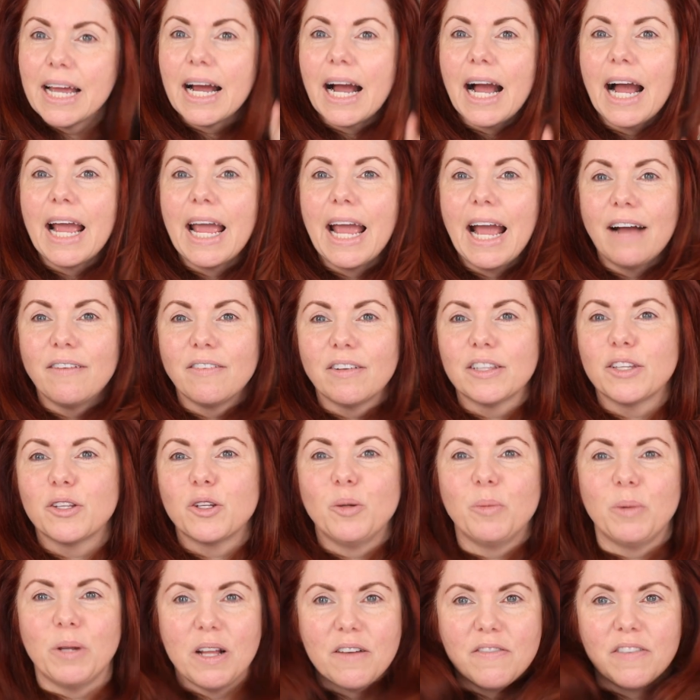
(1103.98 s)
I have a
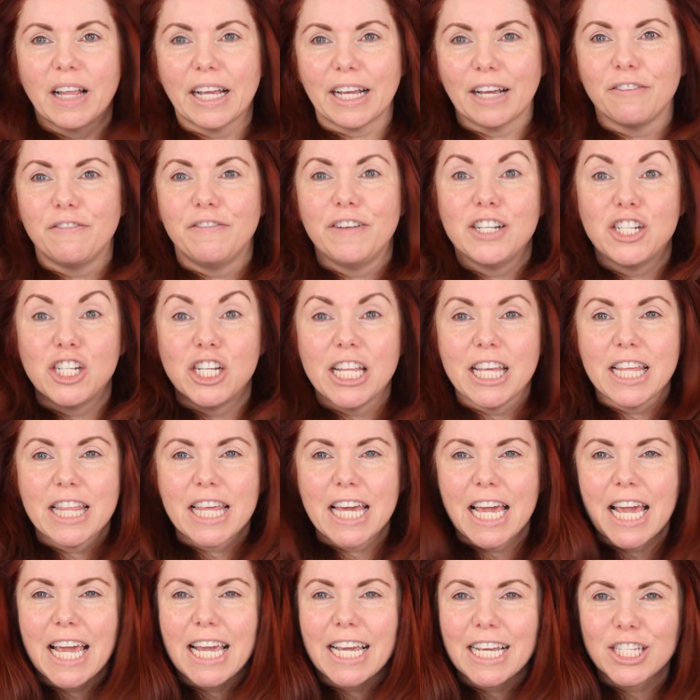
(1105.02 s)
little bit of like a fidgety
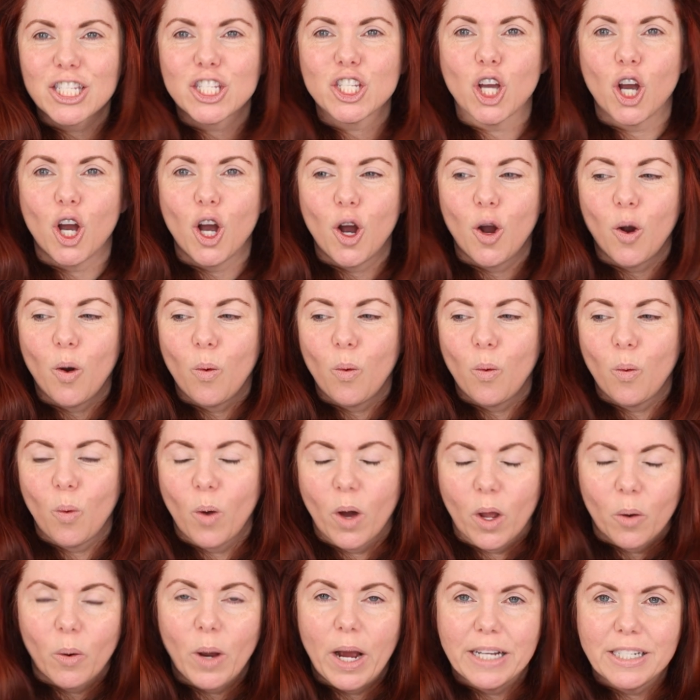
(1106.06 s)
thing. So
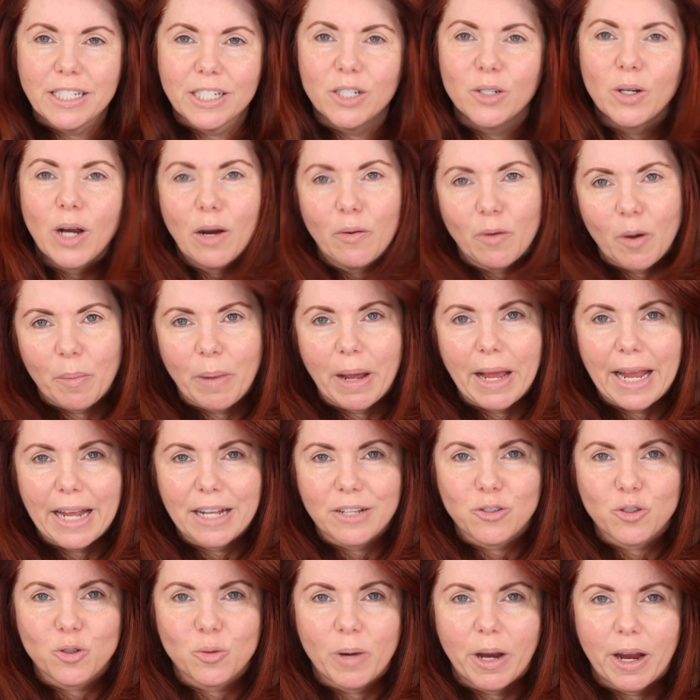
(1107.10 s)
what do? I run my
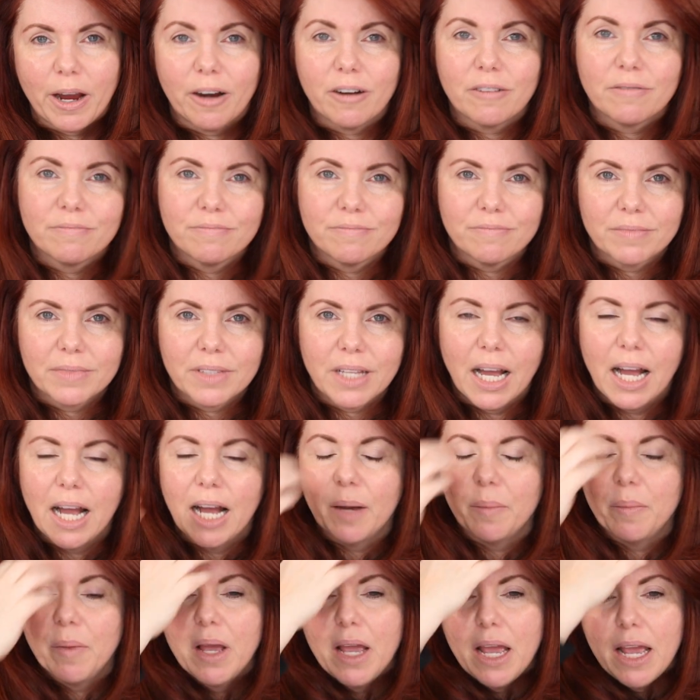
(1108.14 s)
hands through my
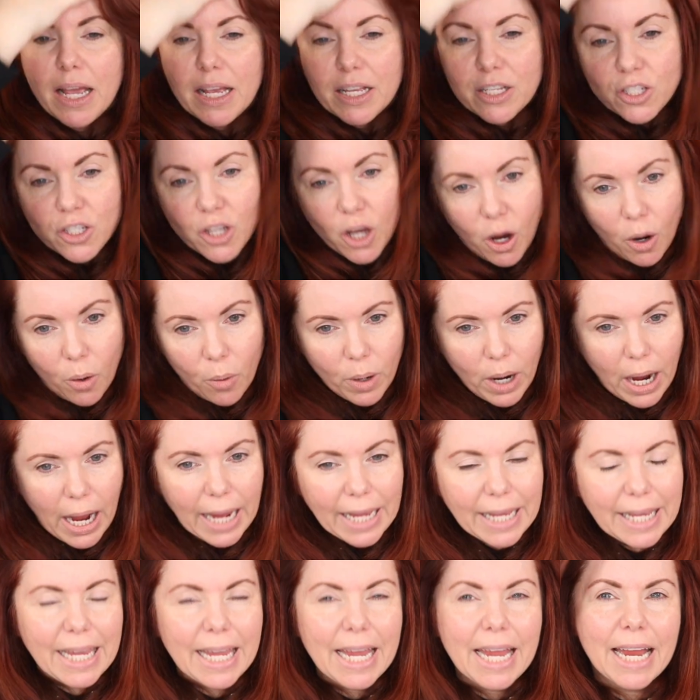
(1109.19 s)
hair. So
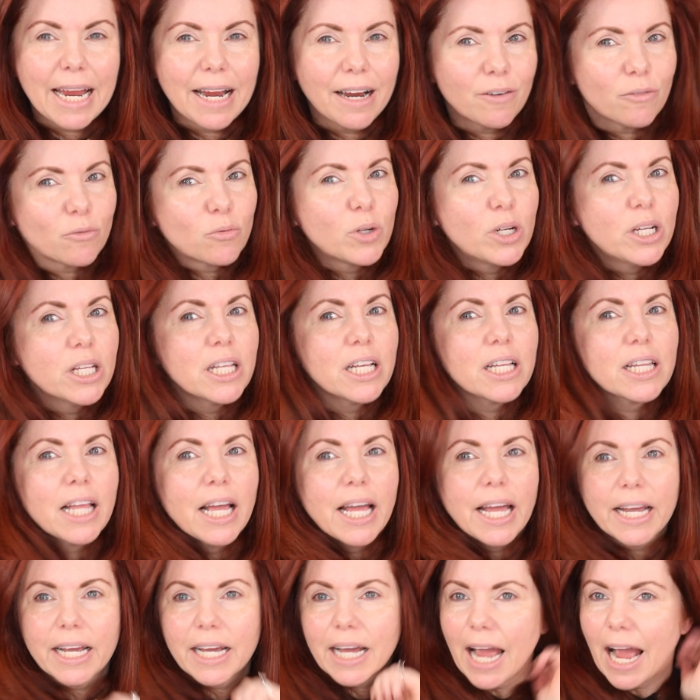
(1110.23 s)
I can't really
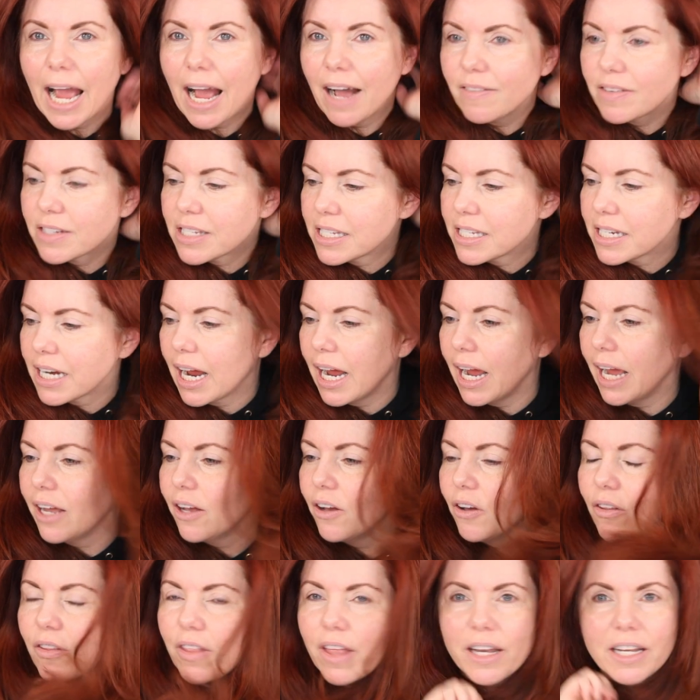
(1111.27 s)
like have a
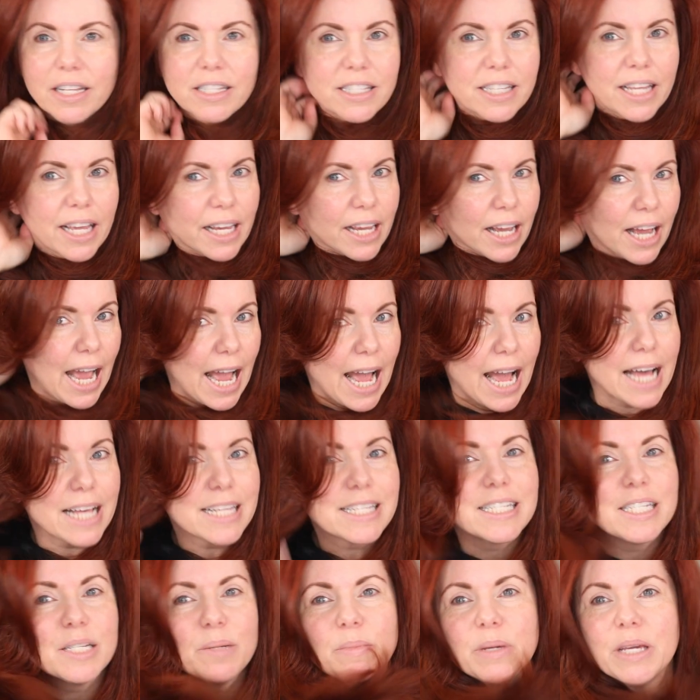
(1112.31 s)
style that it's like
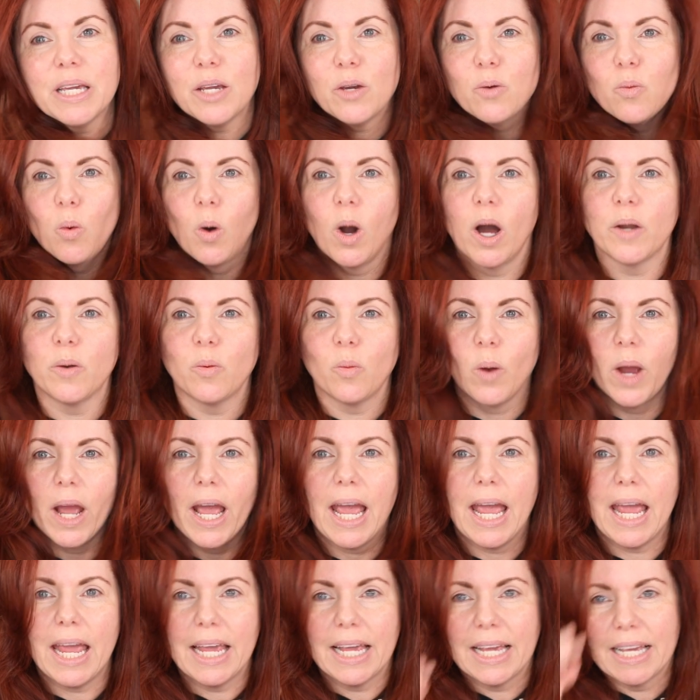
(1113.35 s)
has to be one
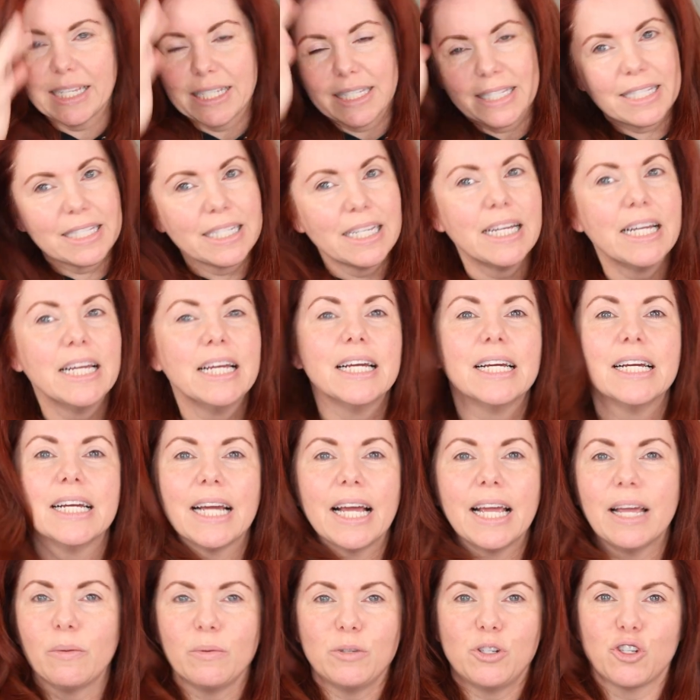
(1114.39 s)
way because
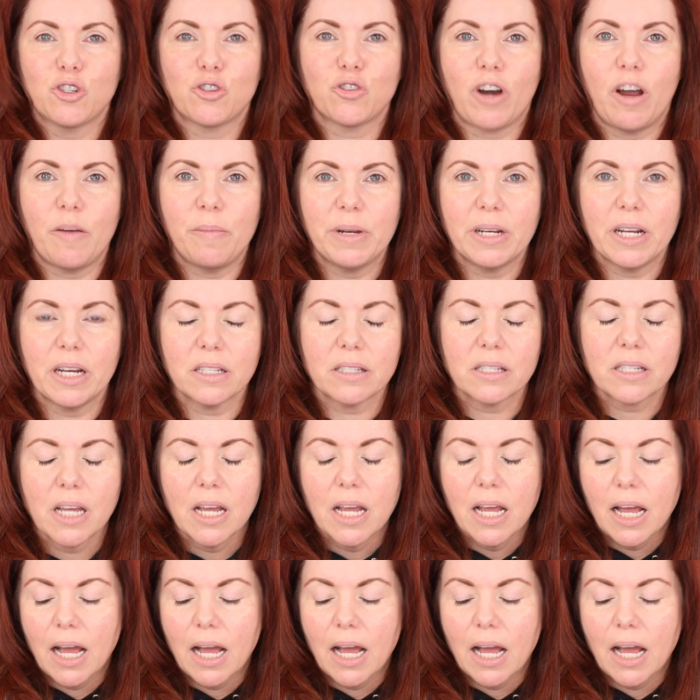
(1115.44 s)
it would just drive me nuts.